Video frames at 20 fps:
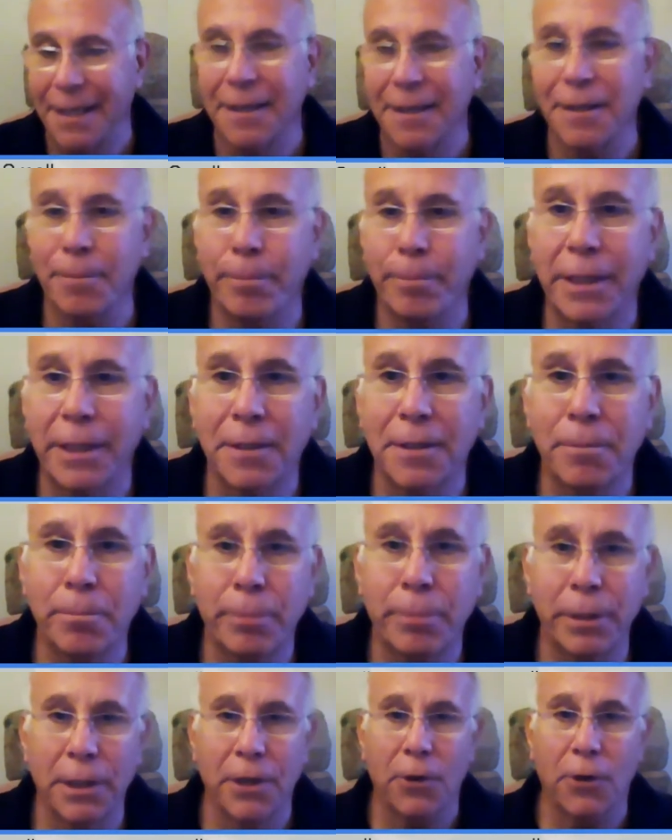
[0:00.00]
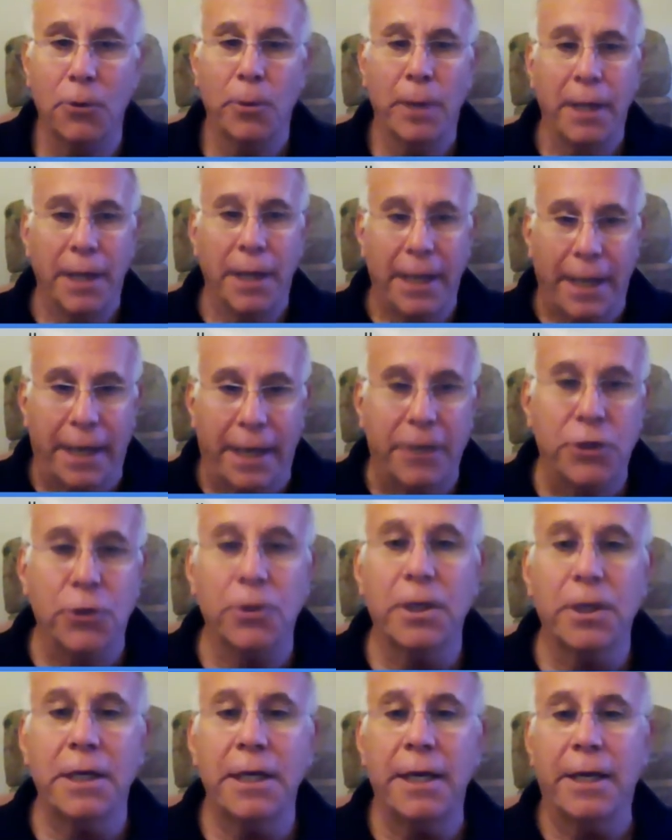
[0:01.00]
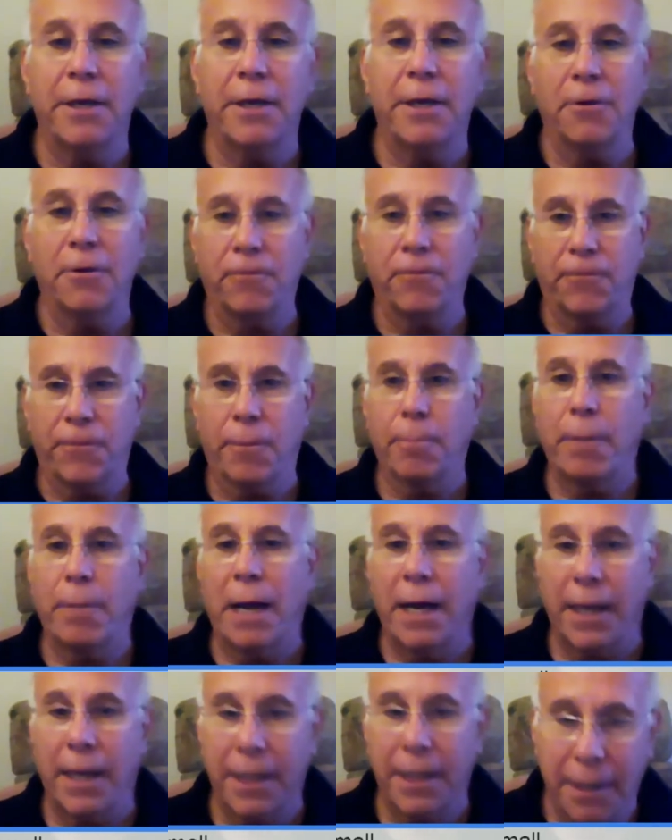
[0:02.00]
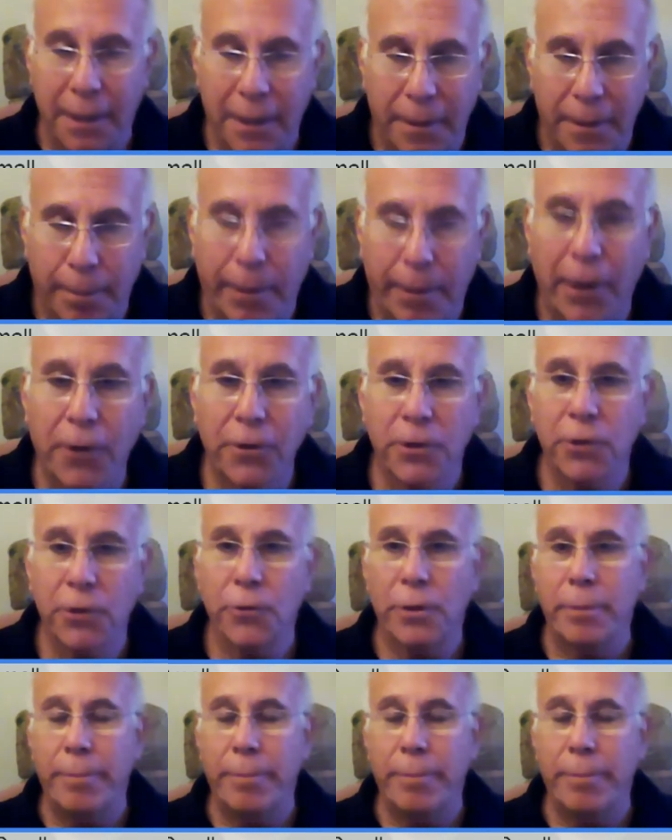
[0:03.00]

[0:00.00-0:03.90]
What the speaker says: button below, and you're going to hear from my partner and